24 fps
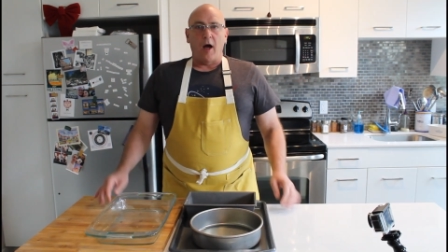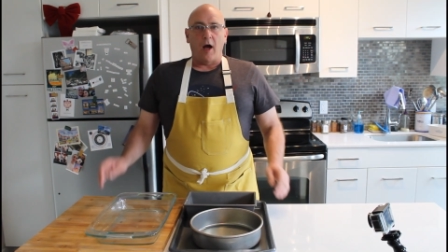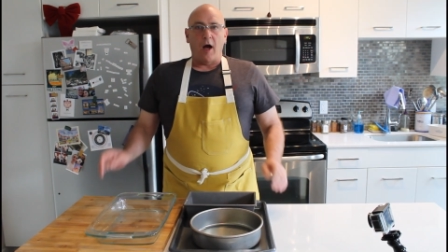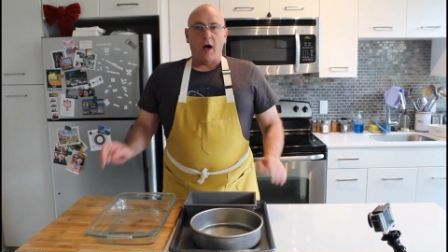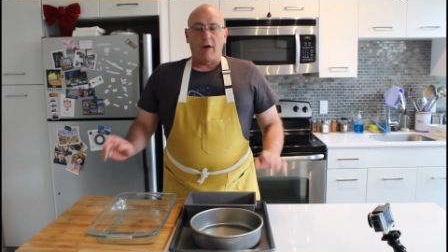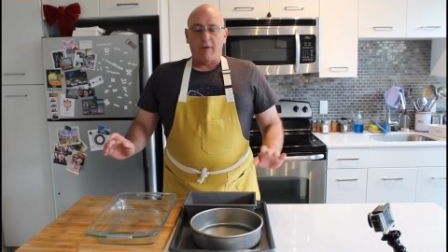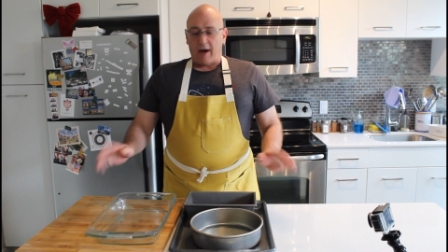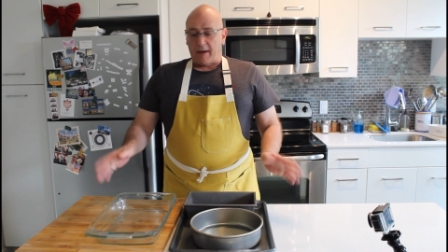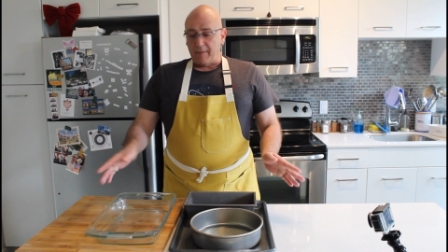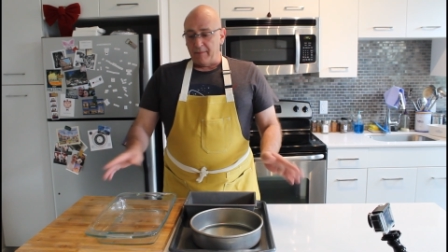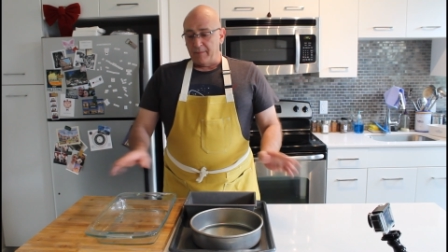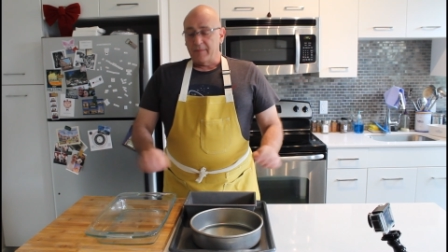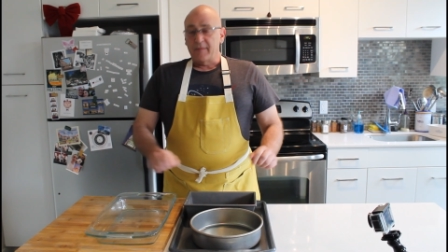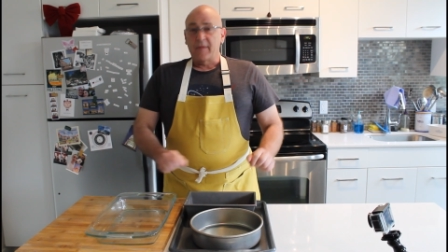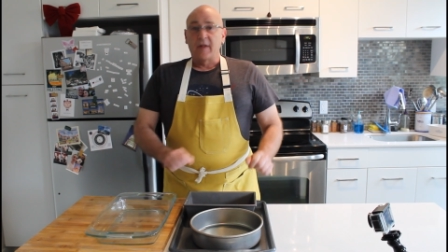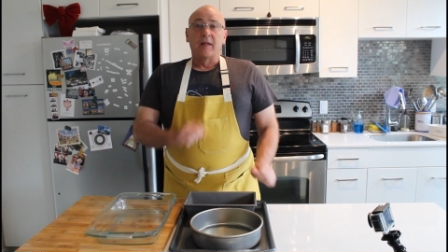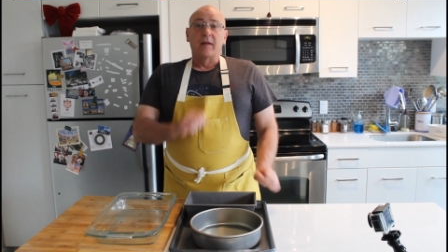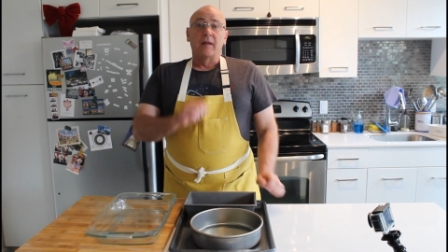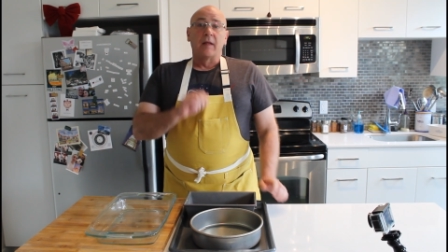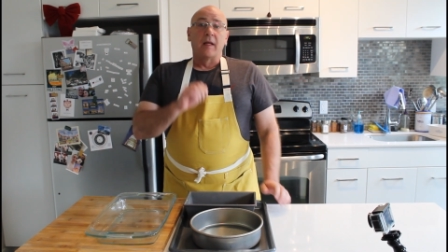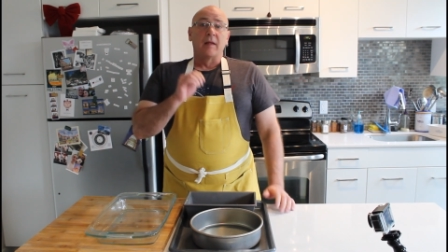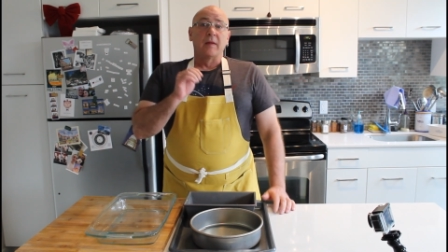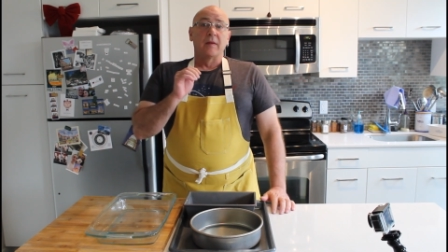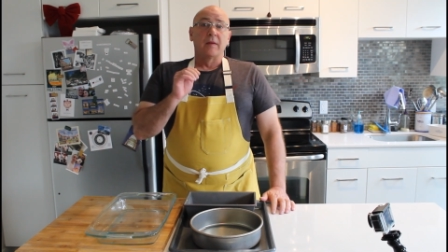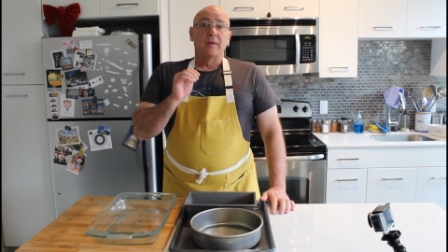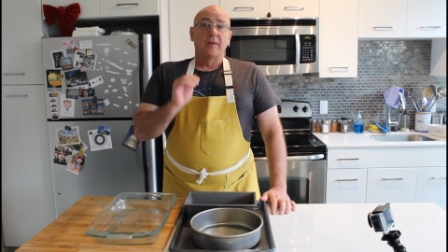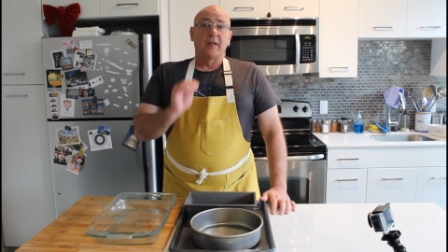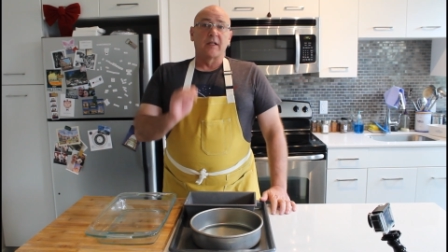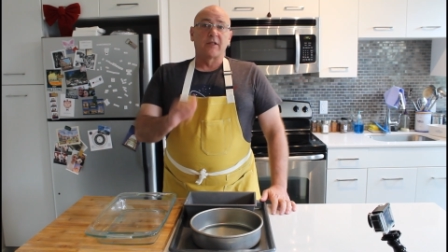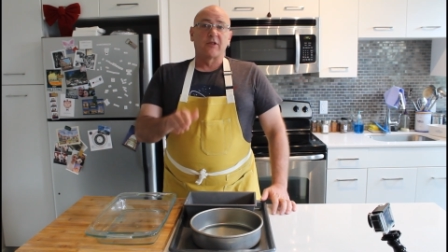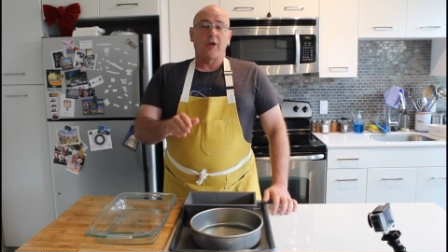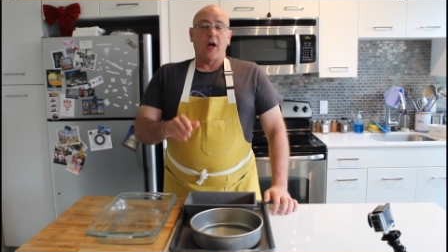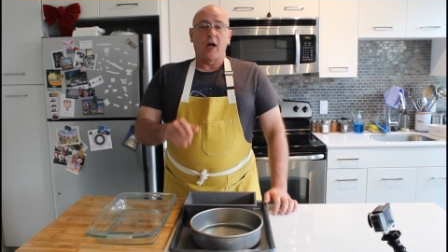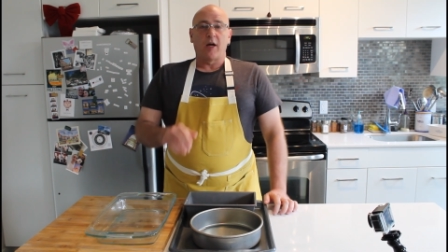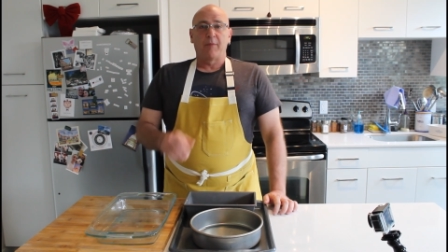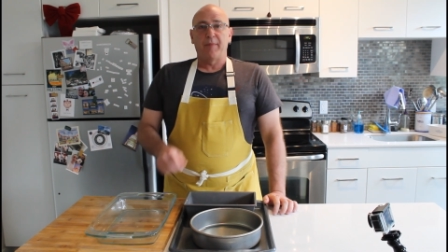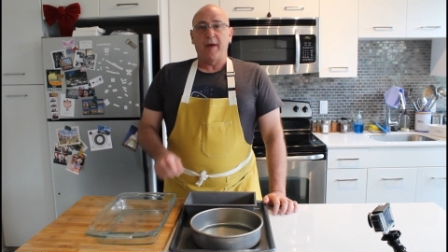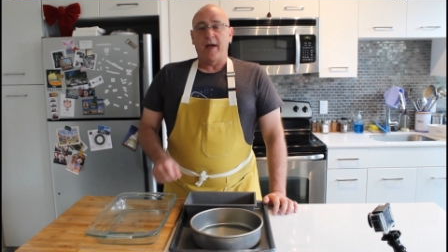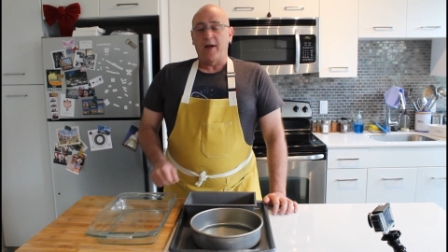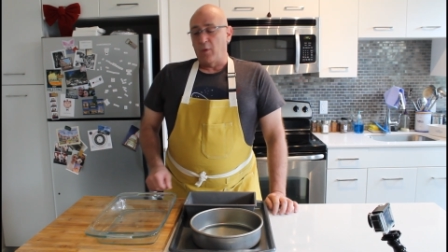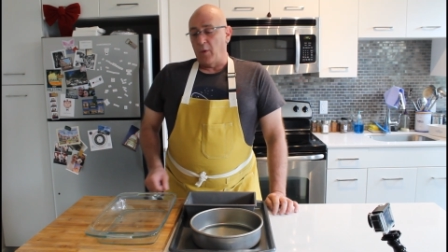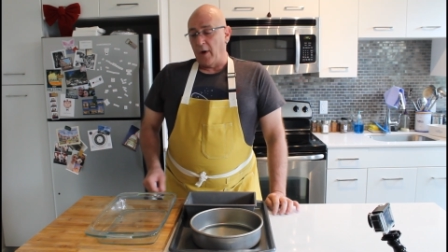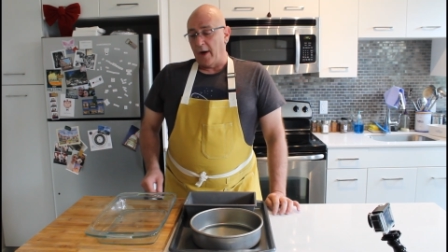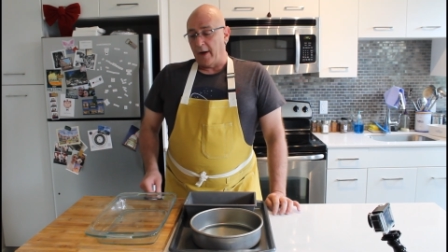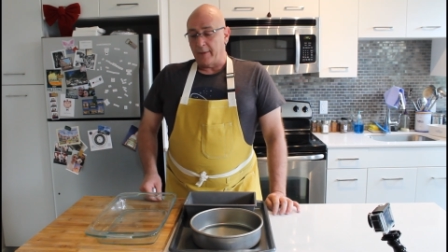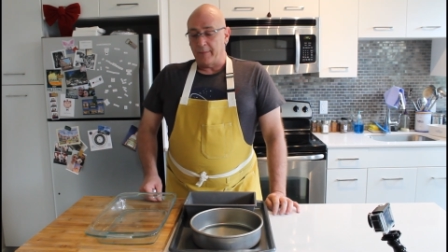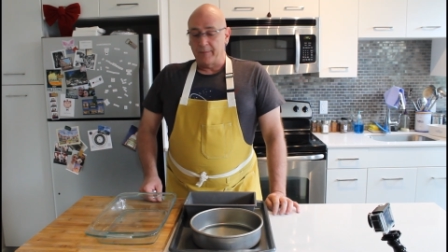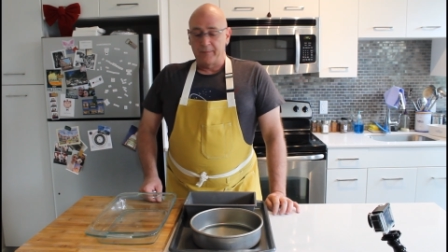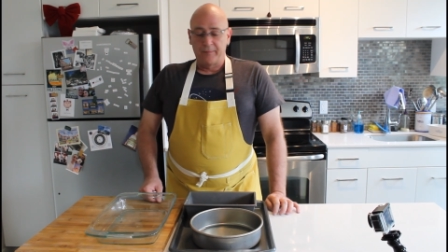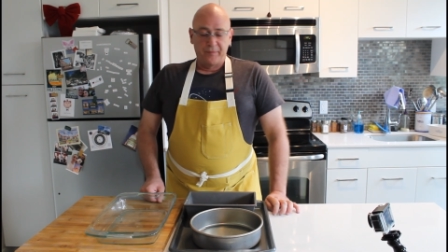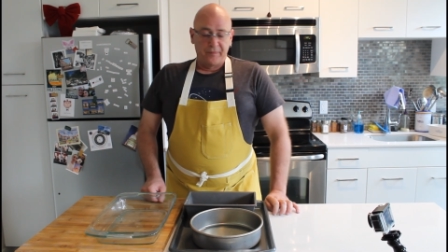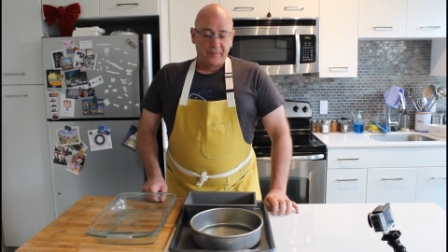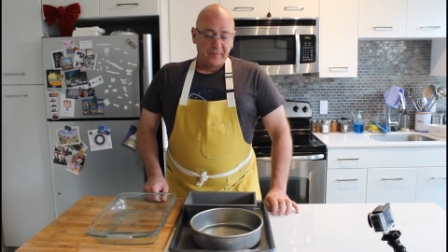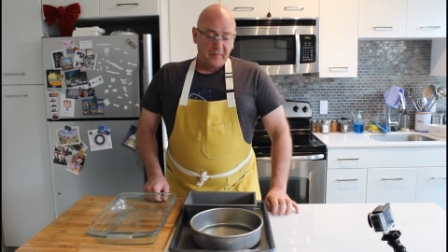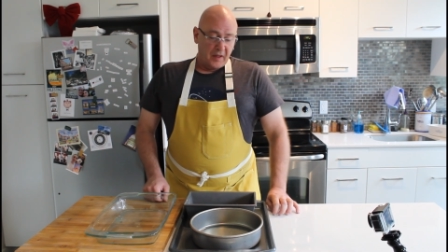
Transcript: All right, let's talk bakeware.